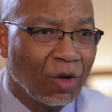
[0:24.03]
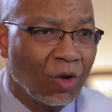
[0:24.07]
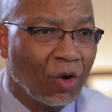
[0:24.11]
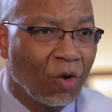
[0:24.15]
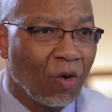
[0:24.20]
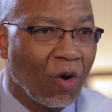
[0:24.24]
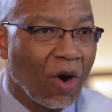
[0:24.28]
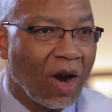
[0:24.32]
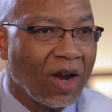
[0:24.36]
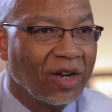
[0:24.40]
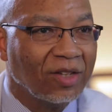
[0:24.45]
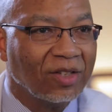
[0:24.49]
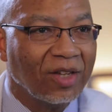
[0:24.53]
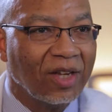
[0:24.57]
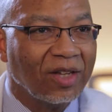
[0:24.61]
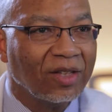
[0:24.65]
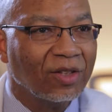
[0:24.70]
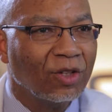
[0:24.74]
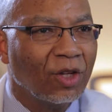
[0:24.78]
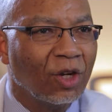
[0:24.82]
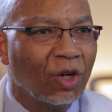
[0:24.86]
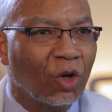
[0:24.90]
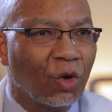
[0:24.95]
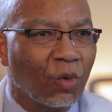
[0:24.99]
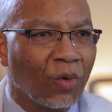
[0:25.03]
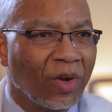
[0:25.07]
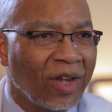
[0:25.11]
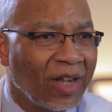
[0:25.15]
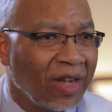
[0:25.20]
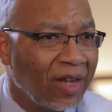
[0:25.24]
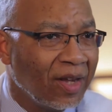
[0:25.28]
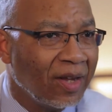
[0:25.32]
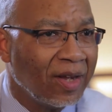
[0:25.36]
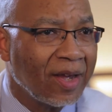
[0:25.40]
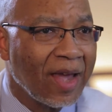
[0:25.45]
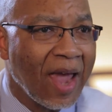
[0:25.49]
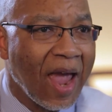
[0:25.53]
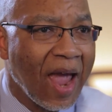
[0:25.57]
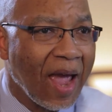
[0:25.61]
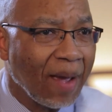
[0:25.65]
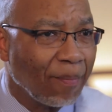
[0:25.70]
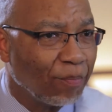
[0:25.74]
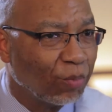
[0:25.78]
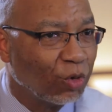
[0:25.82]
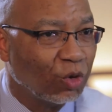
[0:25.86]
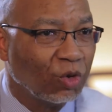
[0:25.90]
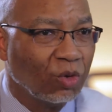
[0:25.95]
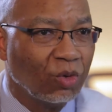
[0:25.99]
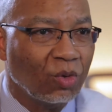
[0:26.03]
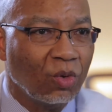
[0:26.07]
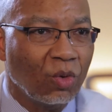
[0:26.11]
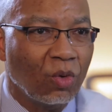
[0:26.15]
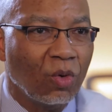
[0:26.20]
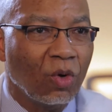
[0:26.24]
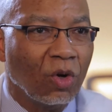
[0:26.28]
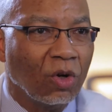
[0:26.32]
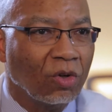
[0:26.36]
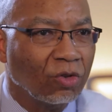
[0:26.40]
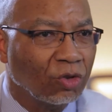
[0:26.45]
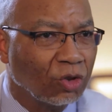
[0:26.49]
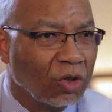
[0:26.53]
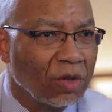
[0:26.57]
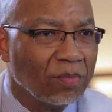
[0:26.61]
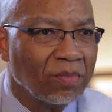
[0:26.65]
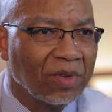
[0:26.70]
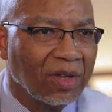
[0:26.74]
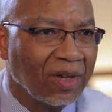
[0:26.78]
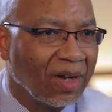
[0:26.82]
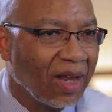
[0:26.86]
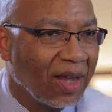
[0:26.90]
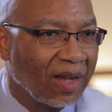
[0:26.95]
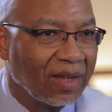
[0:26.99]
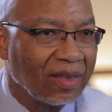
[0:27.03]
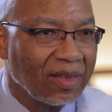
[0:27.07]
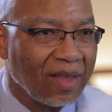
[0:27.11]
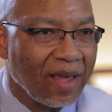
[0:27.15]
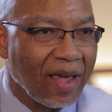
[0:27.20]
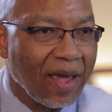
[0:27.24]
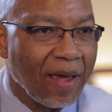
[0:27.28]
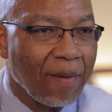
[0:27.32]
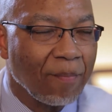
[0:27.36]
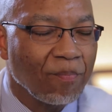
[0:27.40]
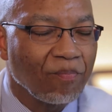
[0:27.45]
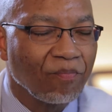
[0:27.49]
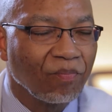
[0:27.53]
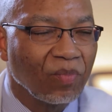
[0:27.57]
or I take the green capsule, or something like that.